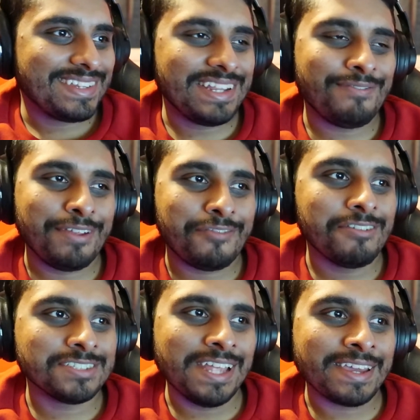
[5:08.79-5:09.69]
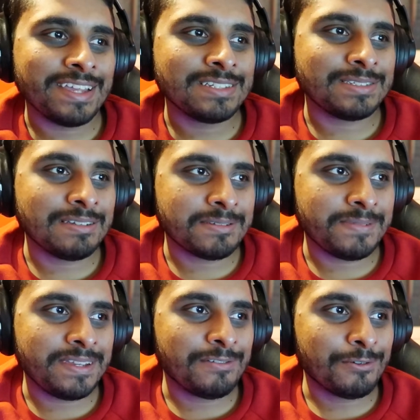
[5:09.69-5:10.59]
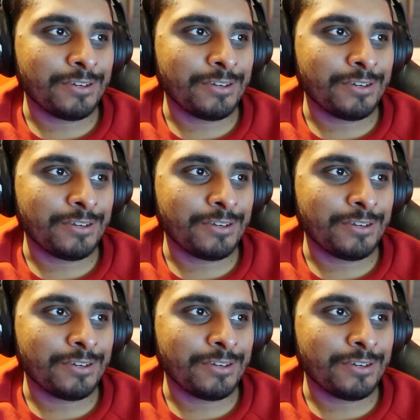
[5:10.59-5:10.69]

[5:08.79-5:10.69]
Definitely feels like it. It seems to be all